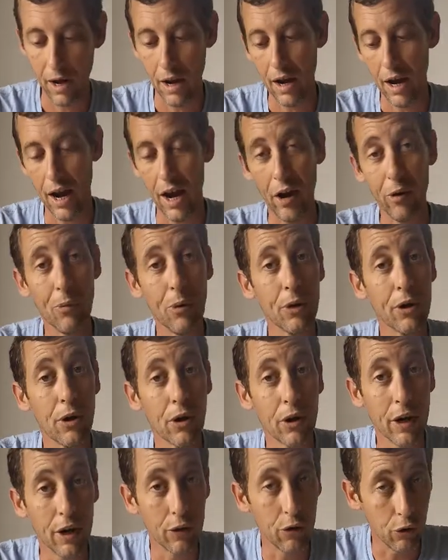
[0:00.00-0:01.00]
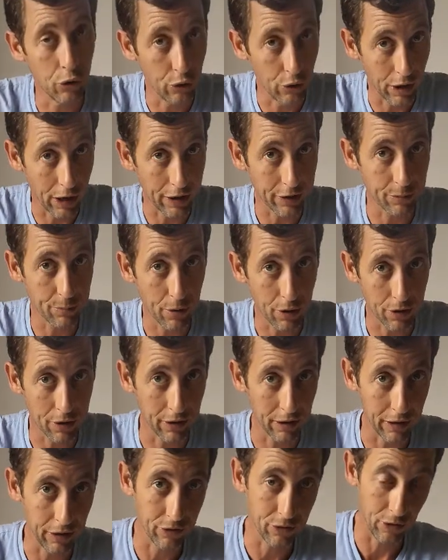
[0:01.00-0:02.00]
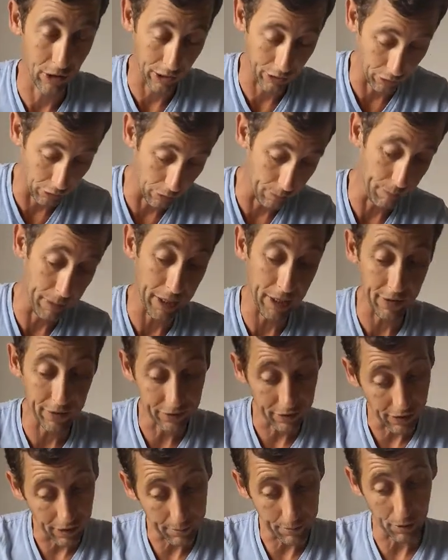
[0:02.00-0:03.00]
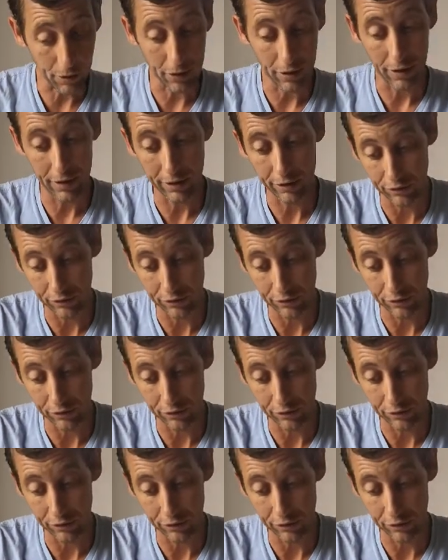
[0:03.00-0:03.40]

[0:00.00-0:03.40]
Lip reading: And we'd look at who likes broccoli. So I know beans like broccoli,